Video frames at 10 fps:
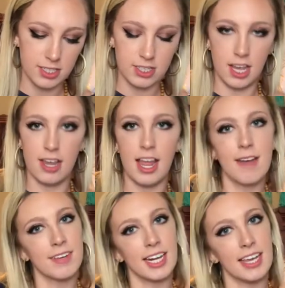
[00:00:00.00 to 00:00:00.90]
So
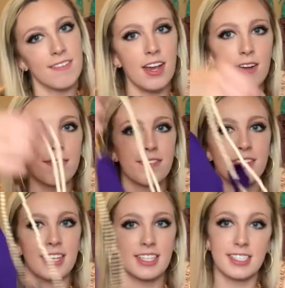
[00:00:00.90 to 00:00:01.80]
I'm going to give y'all
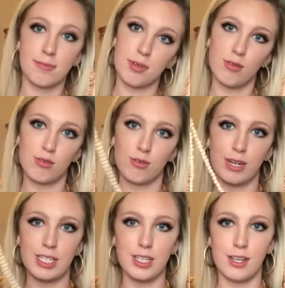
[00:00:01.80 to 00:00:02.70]
some cool
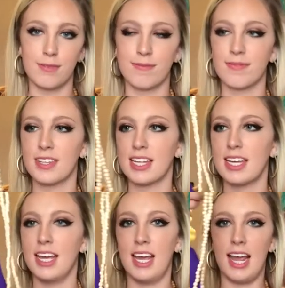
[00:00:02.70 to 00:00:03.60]
jewelry too.
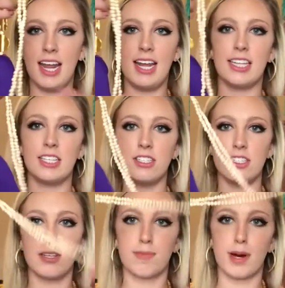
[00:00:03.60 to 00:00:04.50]
And this
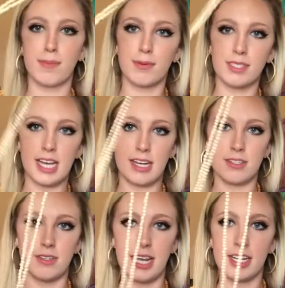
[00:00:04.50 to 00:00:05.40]
is a purple
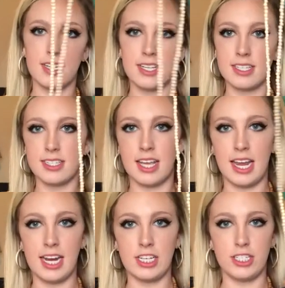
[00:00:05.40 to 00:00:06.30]
tassel necklace,
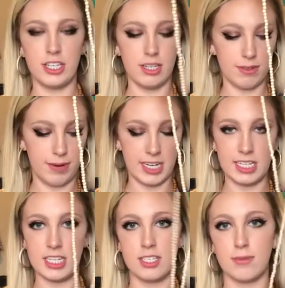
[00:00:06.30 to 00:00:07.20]
and you can wear
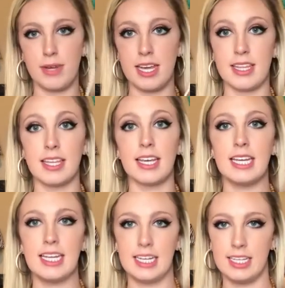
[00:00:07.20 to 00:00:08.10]
this with
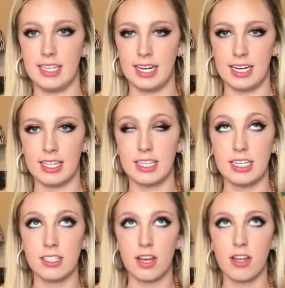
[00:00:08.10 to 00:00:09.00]
anything.
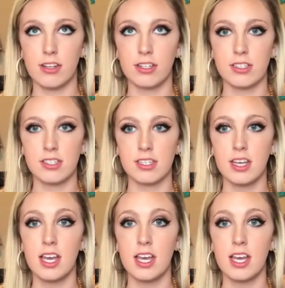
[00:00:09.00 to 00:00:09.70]
These colors.